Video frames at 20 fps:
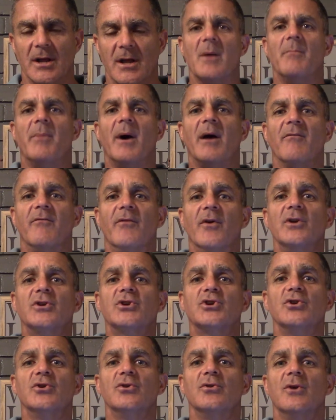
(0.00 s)
By
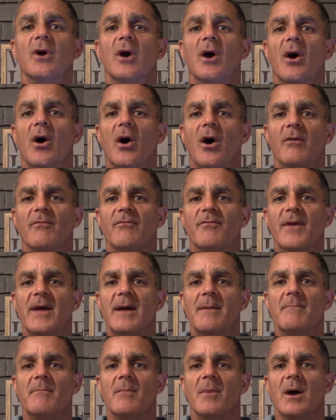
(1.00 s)
virtue of
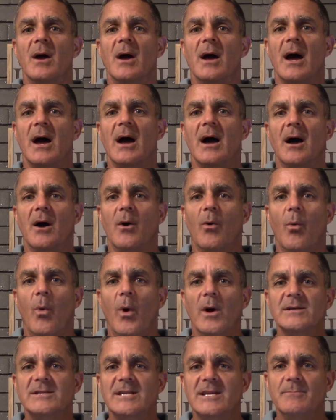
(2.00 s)
them
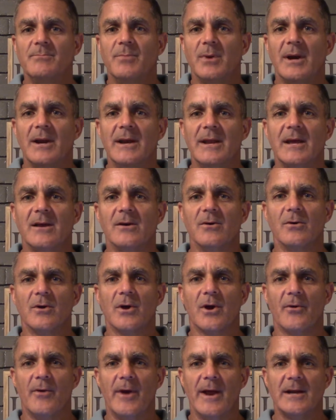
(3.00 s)
wanting political
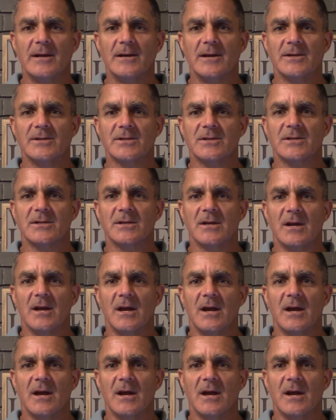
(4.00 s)
correctness,